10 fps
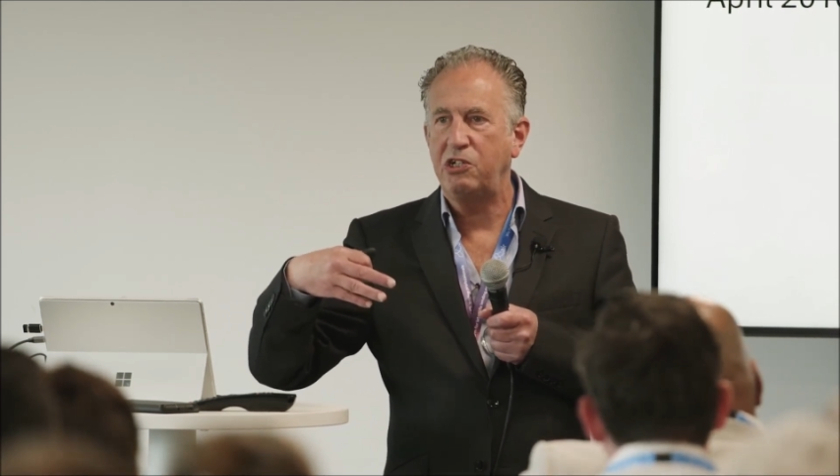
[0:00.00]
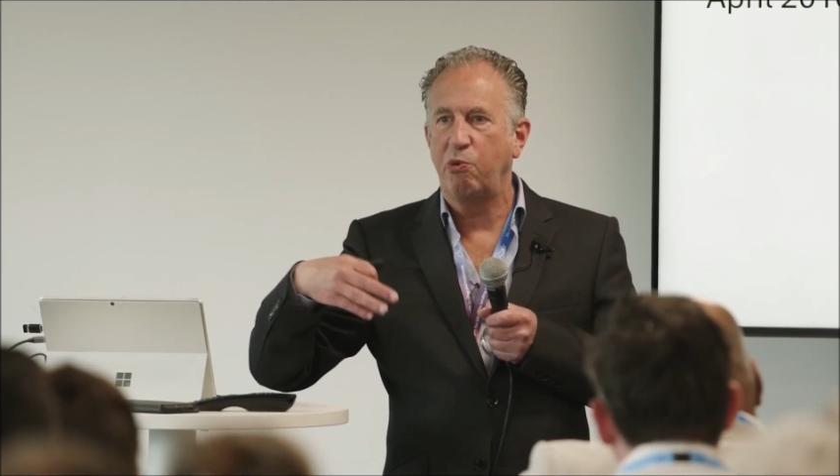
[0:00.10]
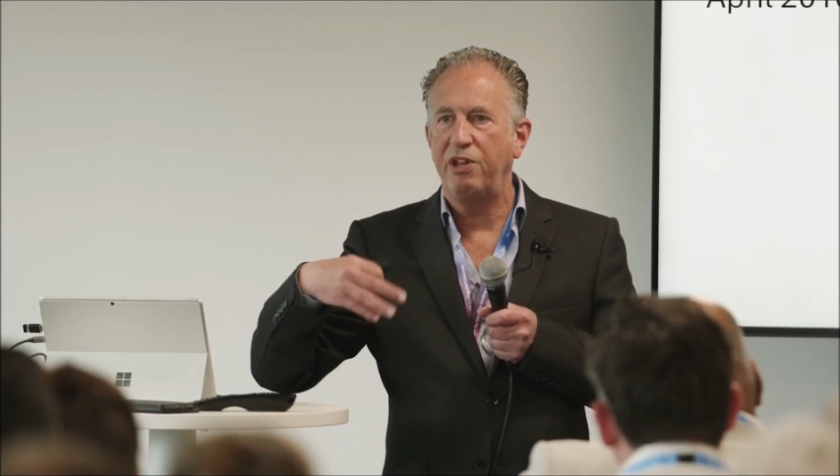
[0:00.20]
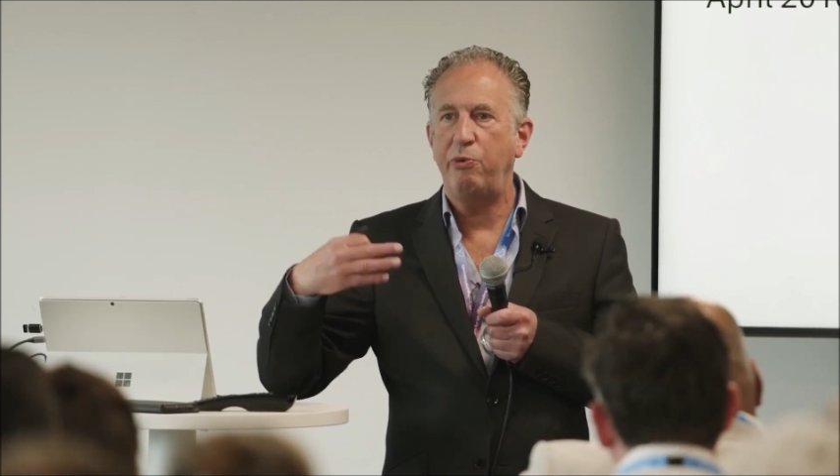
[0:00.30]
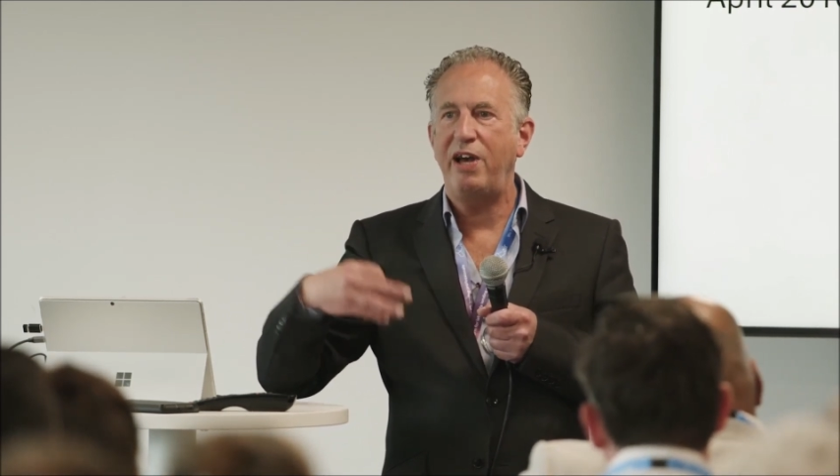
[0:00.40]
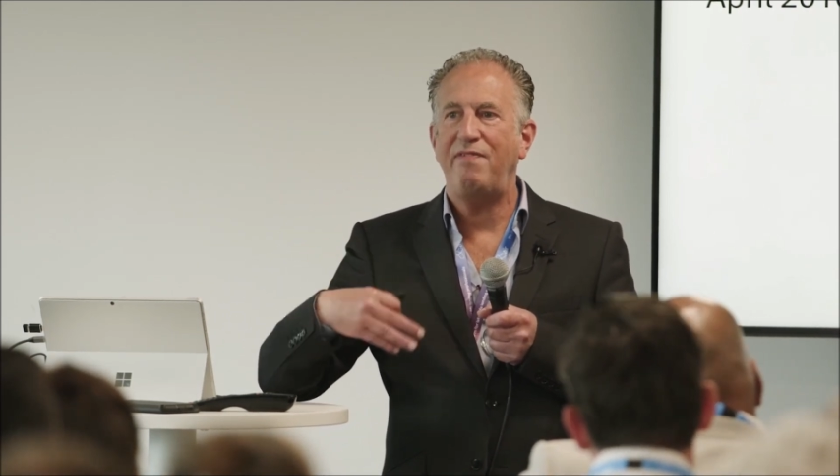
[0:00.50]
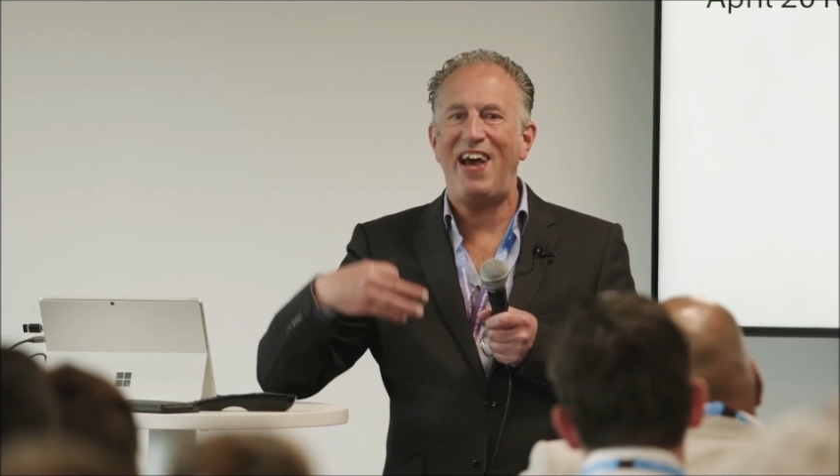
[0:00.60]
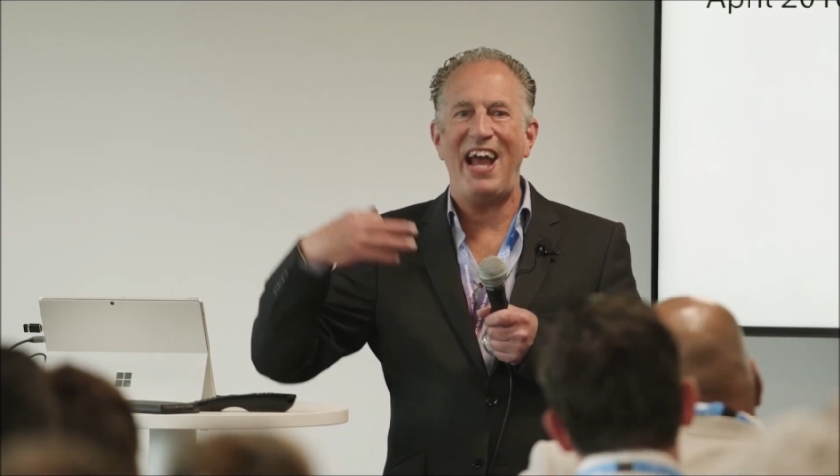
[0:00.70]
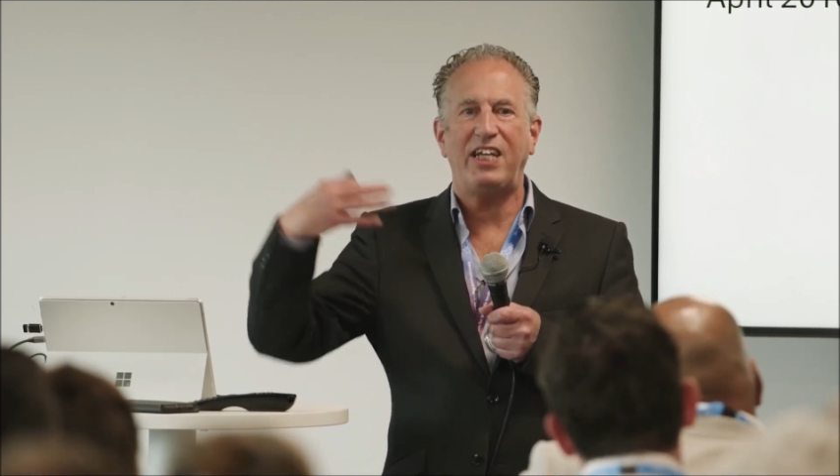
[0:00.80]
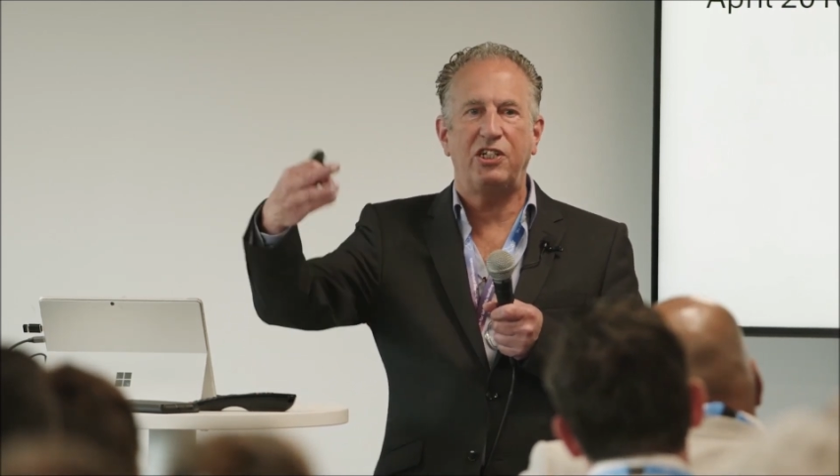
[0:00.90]
although we have
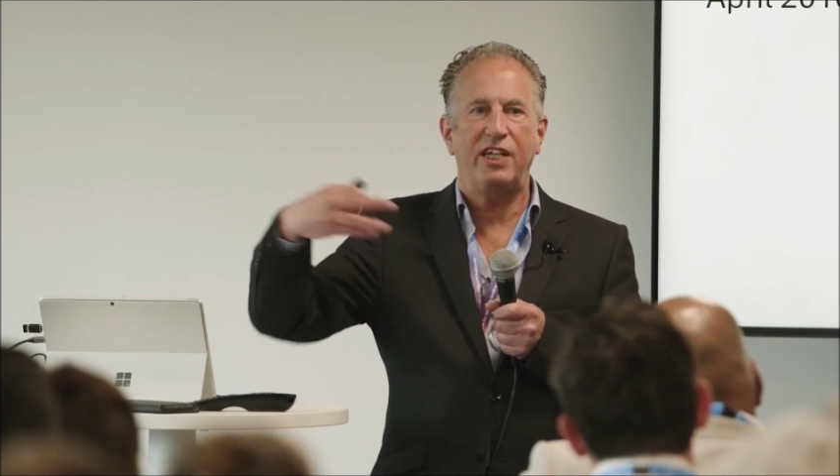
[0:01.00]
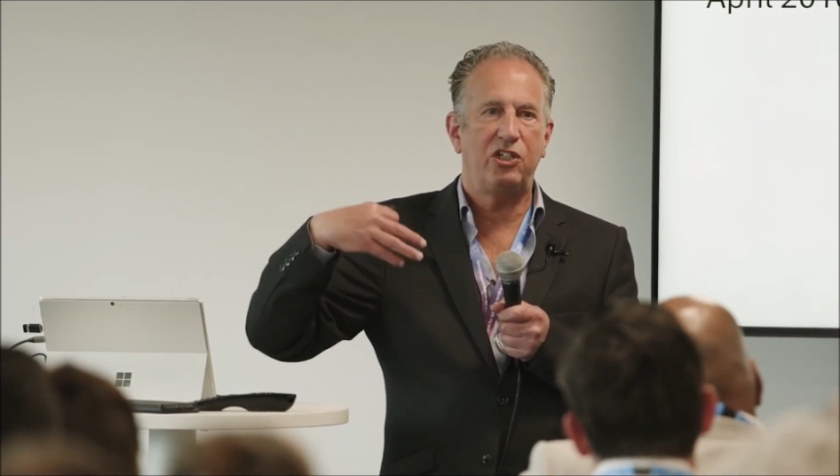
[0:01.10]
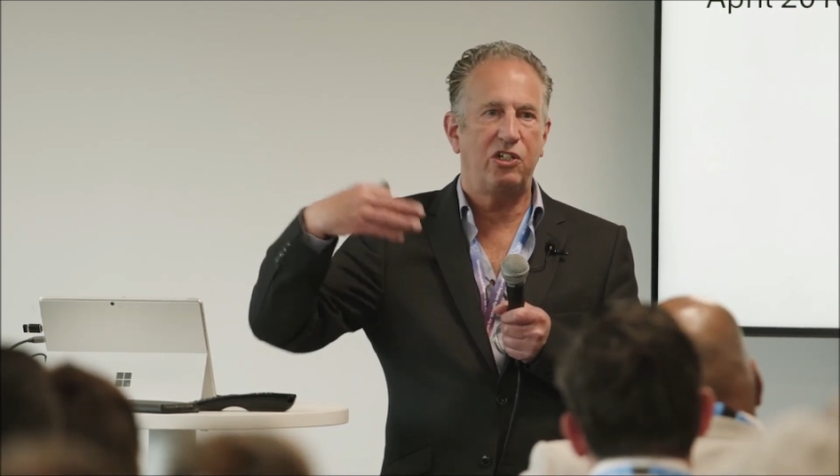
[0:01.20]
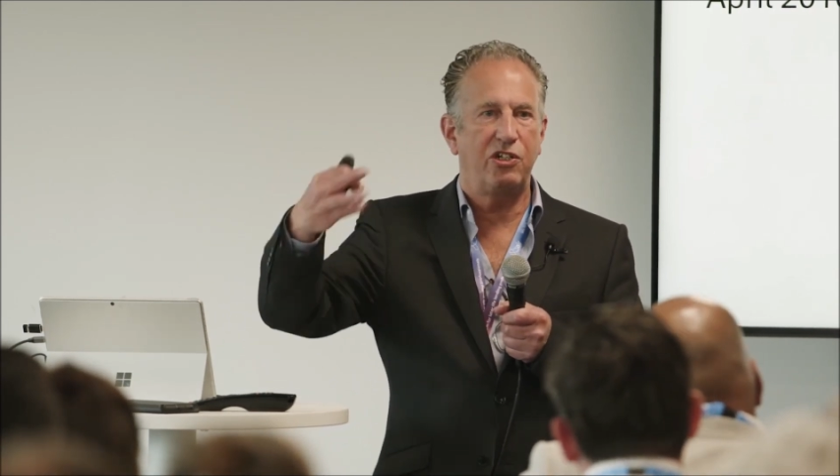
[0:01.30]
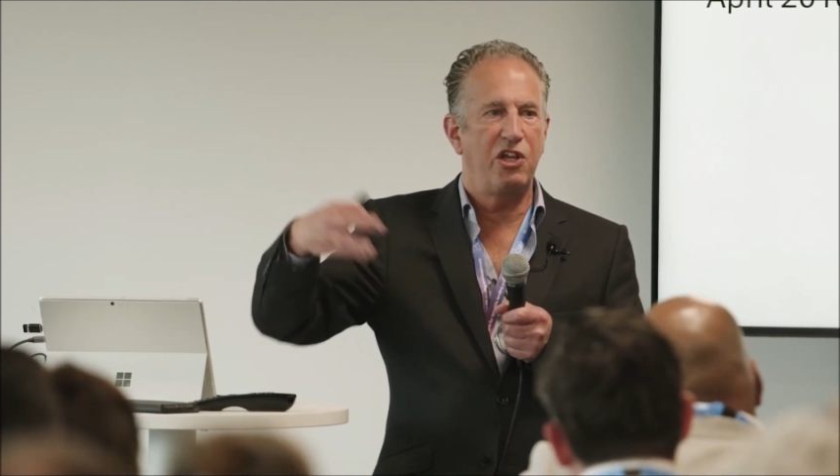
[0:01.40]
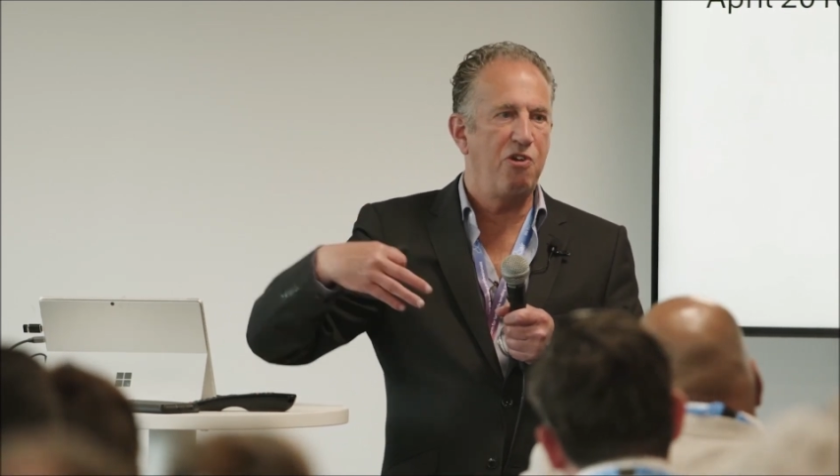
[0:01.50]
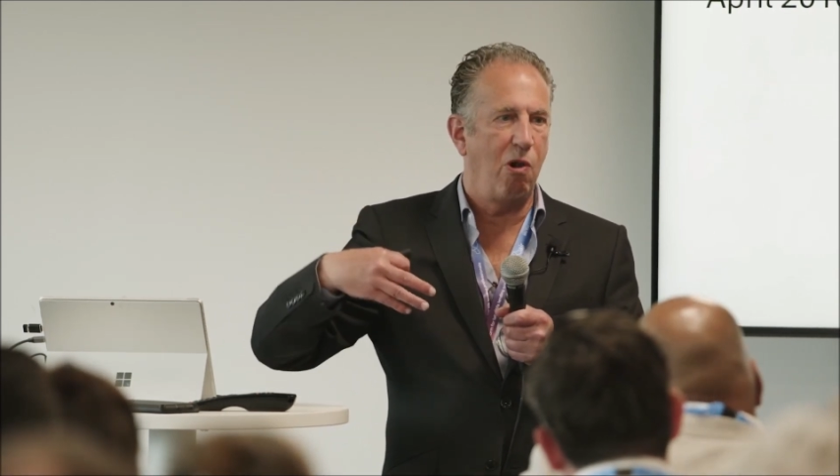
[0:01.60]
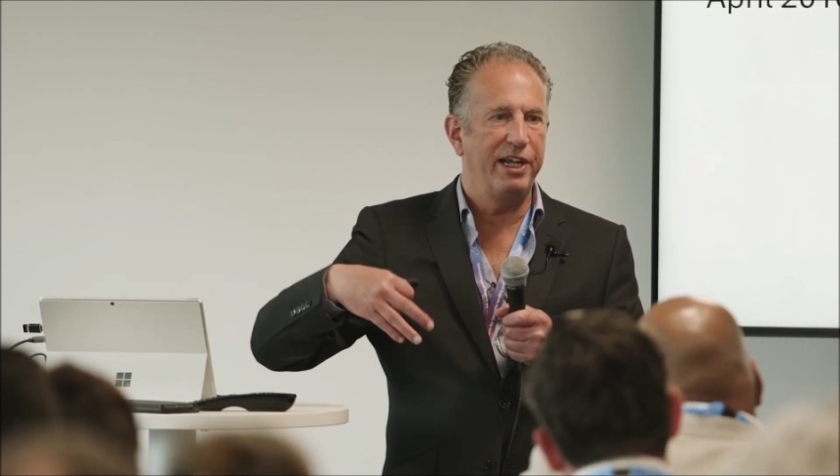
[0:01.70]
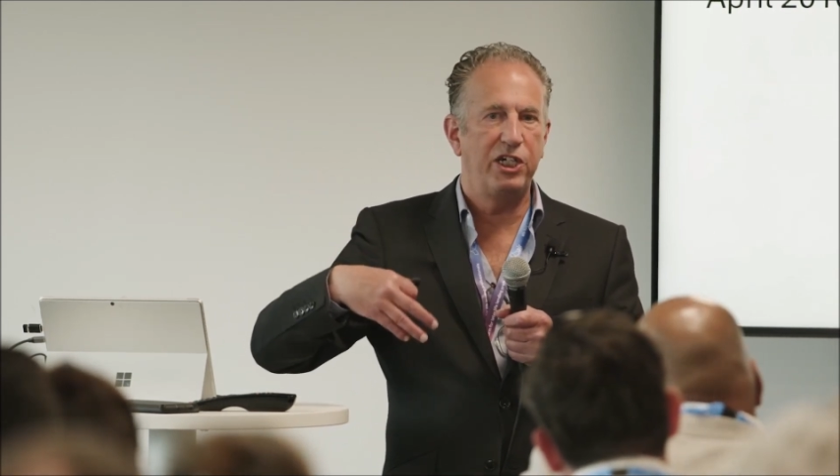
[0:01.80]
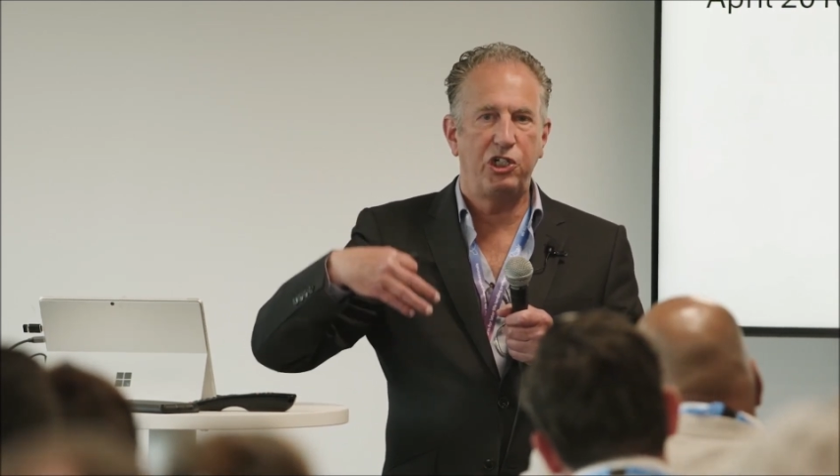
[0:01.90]
access to the
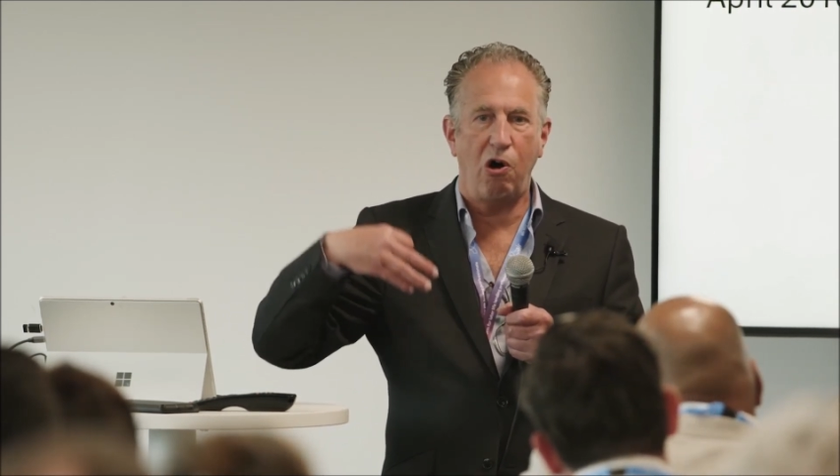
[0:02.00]
knowledge